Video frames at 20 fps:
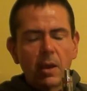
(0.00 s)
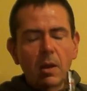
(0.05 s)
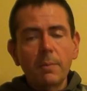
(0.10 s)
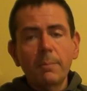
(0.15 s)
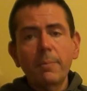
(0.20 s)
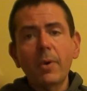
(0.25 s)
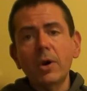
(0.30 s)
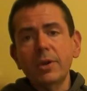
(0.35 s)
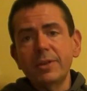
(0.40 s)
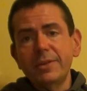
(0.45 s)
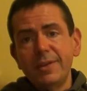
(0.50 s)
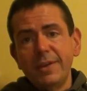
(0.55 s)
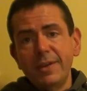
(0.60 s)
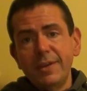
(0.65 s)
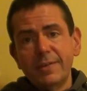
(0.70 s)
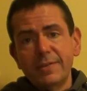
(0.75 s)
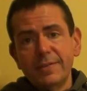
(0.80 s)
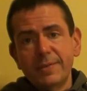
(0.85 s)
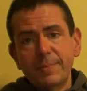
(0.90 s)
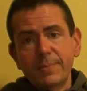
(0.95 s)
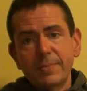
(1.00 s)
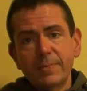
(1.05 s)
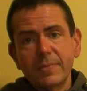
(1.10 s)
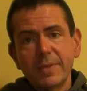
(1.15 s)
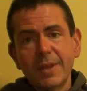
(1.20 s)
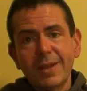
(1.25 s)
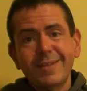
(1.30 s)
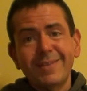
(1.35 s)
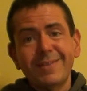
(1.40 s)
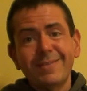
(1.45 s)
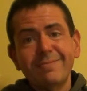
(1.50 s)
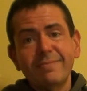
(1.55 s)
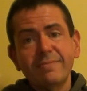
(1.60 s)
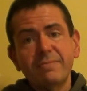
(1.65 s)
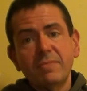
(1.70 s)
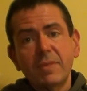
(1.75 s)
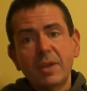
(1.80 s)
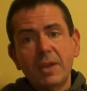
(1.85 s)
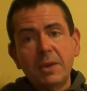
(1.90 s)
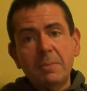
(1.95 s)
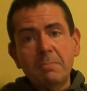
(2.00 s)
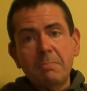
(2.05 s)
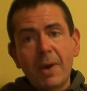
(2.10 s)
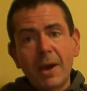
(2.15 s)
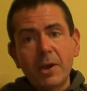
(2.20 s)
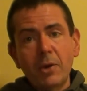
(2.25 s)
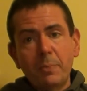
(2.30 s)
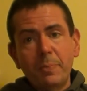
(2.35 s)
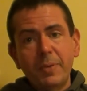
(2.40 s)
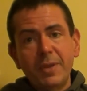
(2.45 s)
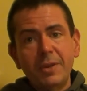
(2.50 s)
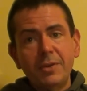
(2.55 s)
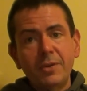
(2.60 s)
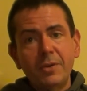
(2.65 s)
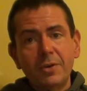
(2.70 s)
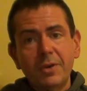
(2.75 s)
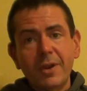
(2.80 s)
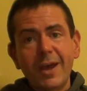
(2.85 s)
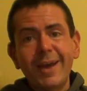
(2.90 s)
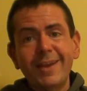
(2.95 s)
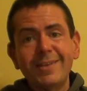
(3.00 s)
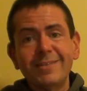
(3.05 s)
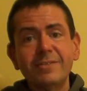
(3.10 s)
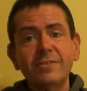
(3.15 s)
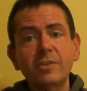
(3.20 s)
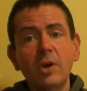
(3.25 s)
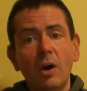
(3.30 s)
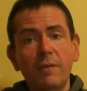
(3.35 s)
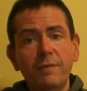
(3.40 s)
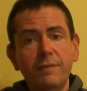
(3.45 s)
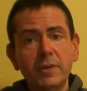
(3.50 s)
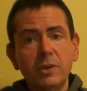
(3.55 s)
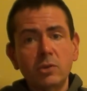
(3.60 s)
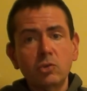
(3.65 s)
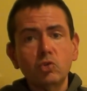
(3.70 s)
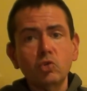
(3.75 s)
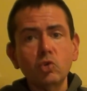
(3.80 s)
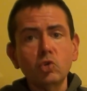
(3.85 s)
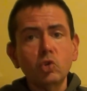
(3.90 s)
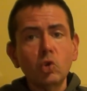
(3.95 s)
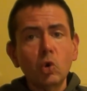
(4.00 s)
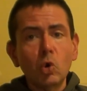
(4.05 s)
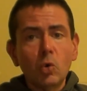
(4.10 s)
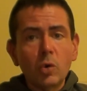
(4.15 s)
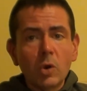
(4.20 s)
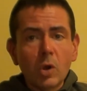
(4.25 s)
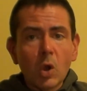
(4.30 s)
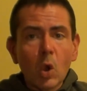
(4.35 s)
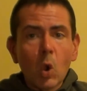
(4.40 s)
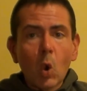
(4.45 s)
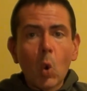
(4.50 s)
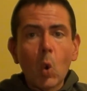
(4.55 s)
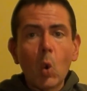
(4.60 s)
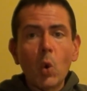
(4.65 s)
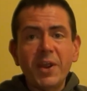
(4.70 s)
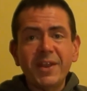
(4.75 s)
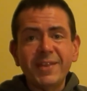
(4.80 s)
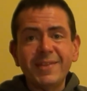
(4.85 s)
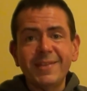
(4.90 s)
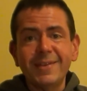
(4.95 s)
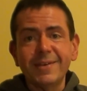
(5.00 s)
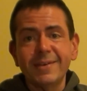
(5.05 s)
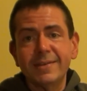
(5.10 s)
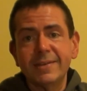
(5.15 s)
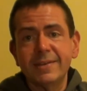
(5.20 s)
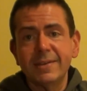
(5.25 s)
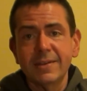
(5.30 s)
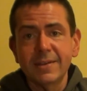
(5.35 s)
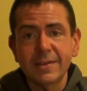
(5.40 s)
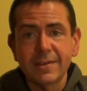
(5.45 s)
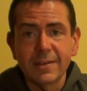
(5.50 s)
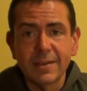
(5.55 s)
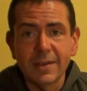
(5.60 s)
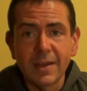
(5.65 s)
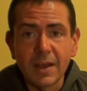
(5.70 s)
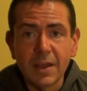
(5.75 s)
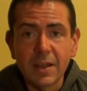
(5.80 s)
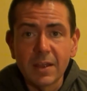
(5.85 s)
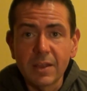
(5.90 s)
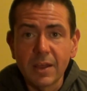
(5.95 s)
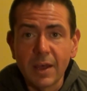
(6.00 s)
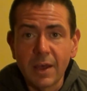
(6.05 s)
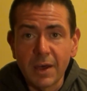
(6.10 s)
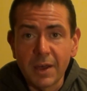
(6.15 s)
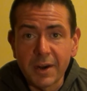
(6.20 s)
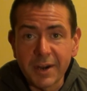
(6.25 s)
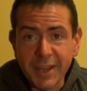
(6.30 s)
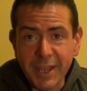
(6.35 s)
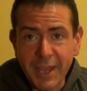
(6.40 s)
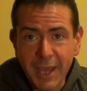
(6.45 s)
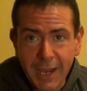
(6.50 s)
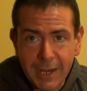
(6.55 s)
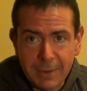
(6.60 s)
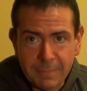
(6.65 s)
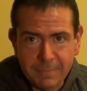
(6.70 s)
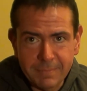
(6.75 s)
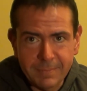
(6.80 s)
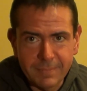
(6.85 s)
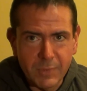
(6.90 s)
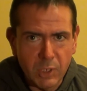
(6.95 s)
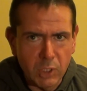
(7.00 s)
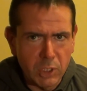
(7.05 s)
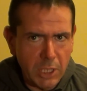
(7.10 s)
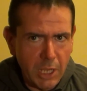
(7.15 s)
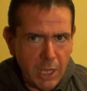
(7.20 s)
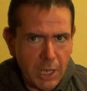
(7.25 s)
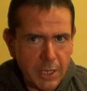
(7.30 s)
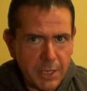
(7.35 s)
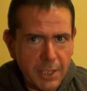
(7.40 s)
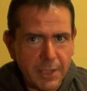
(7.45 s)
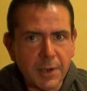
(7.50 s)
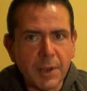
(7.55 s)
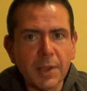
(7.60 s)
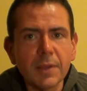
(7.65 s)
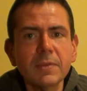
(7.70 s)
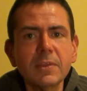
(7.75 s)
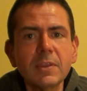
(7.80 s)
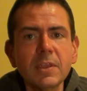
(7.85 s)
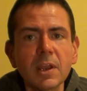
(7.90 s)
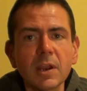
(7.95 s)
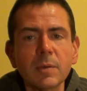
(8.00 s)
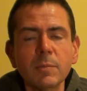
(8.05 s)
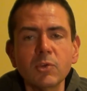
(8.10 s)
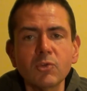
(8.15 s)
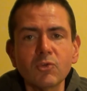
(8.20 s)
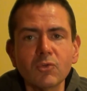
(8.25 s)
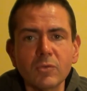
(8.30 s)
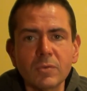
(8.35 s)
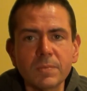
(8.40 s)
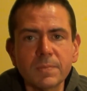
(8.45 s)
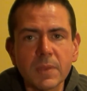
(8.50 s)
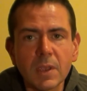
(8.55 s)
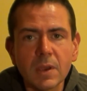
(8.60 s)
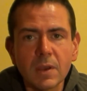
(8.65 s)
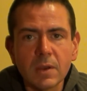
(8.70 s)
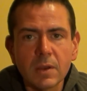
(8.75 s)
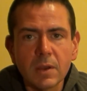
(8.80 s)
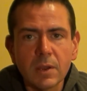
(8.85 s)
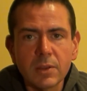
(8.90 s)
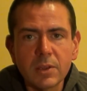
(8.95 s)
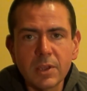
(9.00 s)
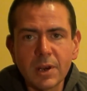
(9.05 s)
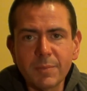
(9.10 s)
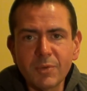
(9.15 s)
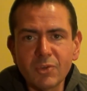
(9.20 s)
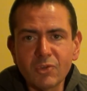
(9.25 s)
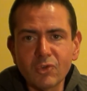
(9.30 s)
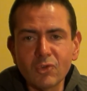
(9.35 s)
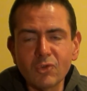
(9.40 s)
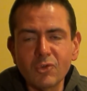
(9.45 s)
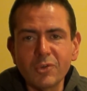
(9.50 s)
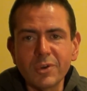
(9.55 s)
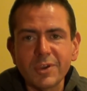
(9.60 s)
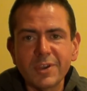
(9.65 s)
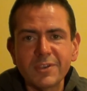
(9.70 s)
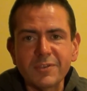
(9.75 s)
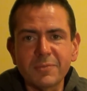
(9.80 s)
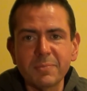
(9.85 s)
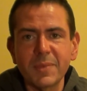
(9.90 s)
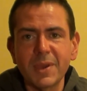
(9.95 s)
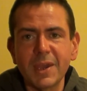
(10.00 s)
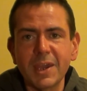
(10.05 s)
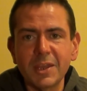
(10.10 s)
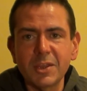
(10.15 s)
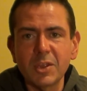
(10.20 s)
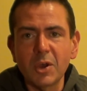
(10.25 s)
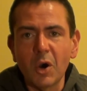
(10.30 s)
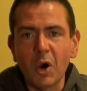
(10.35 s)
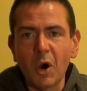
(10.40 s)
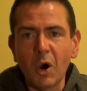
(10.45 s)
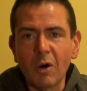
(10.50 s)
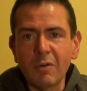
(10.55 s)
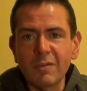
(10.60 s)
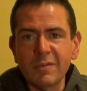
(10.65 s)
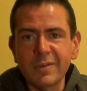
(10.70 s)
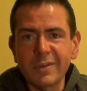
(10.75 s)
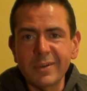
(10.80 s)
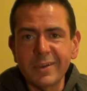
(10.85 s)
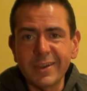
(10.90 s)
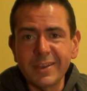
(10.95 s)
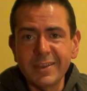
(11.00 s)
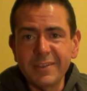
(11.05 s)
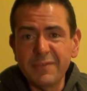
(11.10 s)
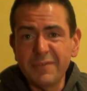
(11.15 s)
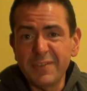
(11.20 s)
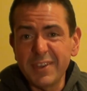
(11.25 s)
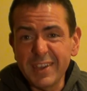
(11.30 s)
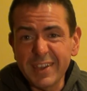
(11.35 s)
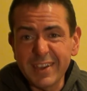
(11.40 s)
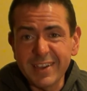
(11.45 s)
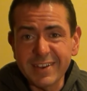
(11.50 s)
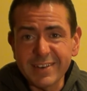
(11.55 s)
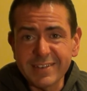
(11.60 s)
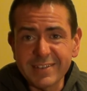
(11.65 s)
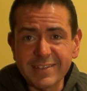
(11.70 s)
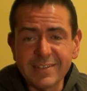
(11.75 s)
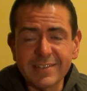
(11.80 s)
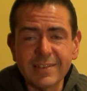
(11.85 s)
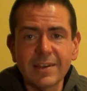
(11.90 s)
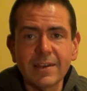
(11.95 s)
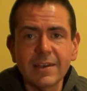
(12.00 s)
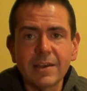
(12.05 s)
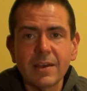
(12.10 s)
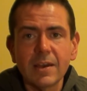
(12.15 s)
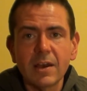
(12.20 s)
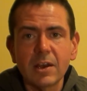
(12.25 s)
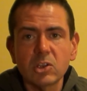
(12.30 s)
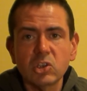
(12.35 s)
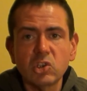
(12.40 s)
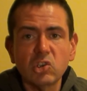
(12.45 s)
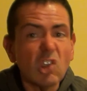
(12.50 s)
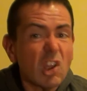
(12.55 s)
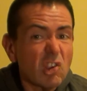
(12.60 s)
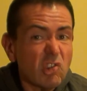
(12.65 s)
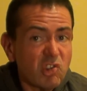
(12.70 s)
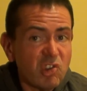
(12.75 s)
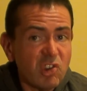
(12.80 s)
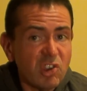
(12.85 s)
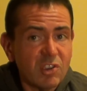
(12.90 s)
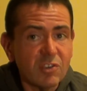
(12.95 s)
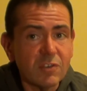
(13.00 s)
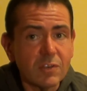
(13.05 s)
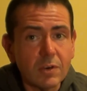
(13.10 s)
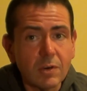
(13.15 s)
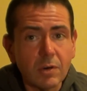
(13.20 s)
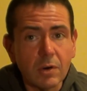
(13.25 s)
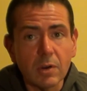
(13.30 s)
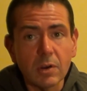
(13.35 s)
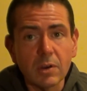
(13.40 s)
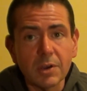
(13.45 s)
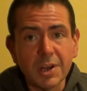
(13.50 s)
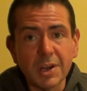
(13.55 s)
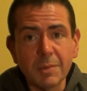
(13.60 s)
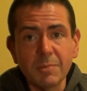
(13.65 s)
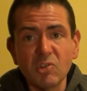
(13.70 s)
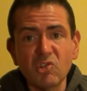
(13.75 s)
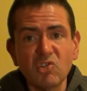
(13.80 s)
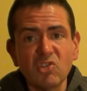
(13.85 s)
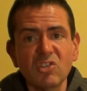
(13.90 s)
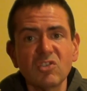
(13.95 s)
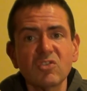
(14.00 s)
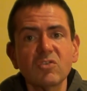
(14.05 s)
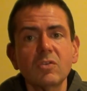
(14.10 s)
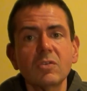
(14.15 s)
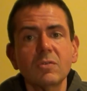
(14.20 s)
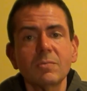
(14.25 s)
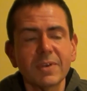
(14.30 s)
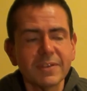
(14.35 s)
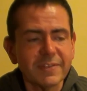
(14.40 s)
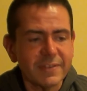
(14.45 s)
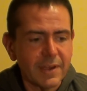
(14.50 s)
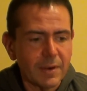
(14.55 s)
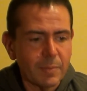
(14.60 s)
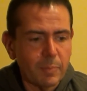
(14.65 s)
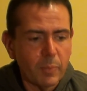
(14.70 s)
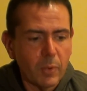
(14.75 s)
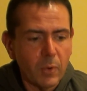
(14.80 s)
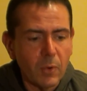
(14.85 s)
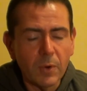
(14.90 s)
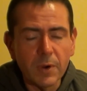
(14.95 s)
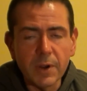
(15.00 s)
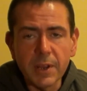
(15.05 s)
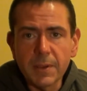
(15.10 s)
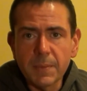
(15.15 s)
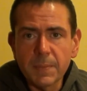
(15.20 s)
Point is that, in my opinion, has nothing to do with real Italian tiramisu. Tiramisu is made of lady fingers, cheese called creamy cheese called mascarpone,